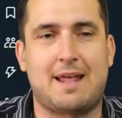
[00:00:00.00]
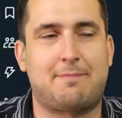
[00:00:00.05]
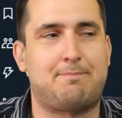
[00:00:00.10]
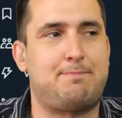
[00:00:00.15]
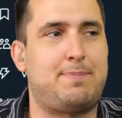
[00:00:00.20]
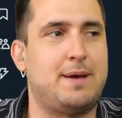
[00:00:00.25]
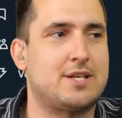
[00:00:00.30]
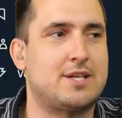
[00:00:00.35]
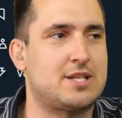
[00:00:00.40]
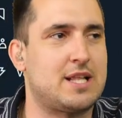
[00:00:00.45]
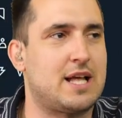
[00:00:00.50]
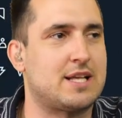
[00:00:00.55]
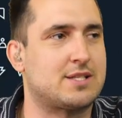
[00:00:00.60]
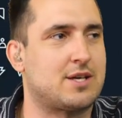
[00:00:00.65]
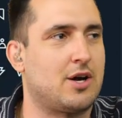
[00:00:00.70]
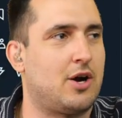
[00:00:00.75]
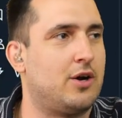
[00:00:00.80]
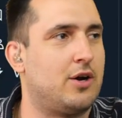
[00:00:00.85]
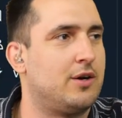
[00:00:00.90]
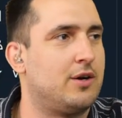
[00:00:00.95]
that, bitch,
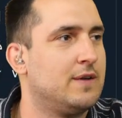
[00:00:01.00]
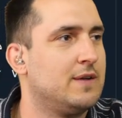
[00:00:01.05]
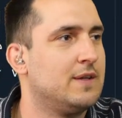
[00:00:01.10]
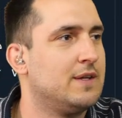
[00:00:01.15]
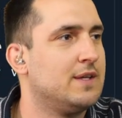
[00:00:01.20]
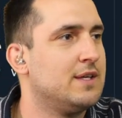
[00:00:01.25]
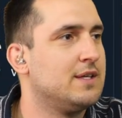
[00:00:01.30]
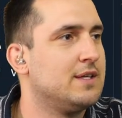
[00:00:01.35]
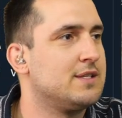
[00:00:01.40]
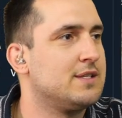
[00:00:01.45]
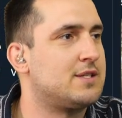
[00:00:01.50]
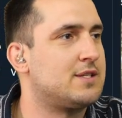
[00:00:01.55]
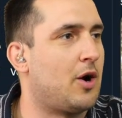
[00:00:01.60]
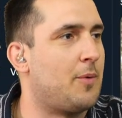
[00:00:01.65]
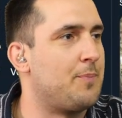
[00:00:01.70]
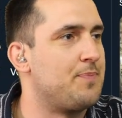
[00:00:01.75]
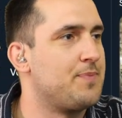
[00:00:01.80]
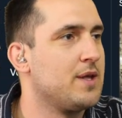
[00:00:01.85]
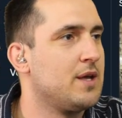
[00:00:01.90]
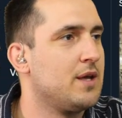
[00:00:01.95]
let's go.
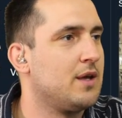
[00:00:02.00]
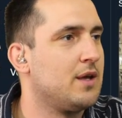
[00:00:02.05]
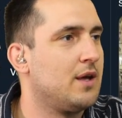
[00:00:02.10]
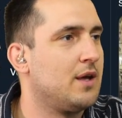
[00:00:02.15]
So,